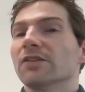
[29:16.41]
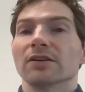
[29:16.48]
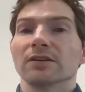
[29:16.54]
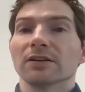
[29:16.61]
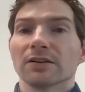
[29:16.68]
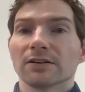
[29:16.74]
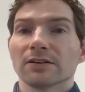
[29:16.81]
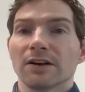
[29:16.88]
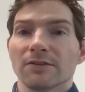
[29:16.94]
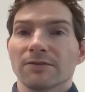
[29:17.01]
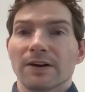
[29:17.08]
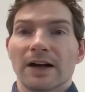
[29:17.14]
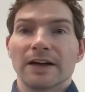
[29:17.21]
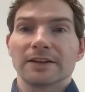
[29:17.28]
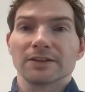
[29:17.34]
the law
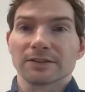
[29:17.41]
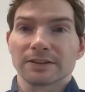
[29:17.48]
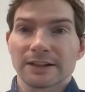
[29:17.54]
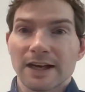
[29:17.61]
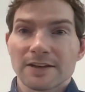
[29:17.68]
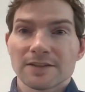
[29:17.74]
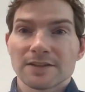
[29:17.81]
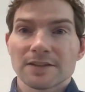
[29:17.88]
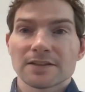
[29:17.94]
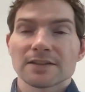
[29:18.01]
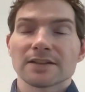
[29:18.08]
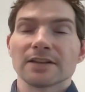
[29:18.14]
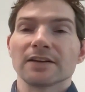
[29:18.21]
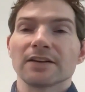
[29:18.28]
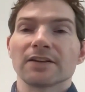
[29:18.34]
of ideal
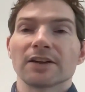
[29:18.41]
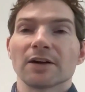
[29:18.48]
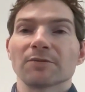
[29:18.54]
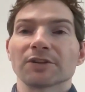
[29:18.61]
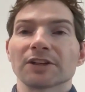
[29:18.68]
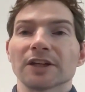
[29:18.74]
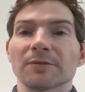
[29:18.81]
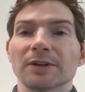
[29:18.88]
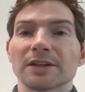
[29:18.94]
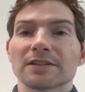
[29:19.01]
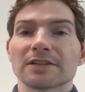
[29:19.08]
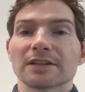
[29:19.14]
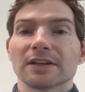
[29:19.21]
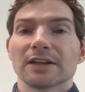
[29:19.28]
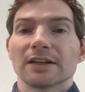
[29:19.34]
gases in
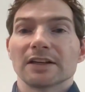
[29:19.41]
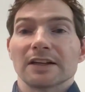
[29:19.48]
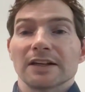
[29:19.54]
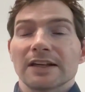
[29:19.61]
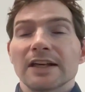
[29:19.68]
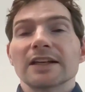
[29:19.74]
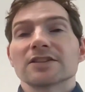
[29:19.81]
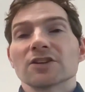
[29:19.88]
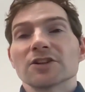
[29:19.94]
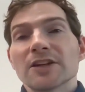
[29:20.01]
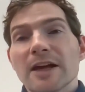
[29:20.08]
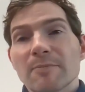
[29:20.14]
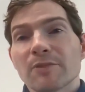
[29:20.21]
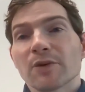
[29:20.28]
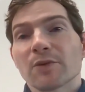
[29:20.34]
thermodynamics, it's an
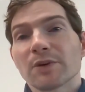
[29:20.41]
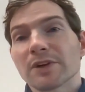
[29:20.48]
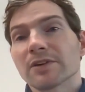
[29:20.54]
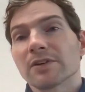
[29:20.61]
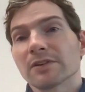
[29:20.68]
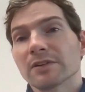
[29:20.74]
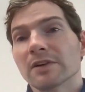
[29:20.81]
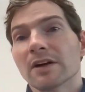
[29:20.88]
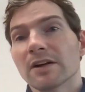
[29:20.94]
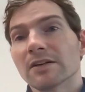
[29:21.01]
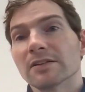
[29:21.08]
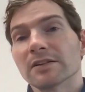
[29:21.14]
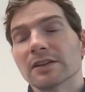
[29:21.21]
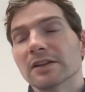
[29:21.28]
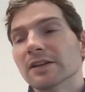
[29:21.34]
empirical
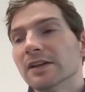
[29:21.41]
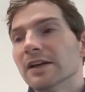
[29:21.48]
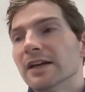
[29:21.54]
law.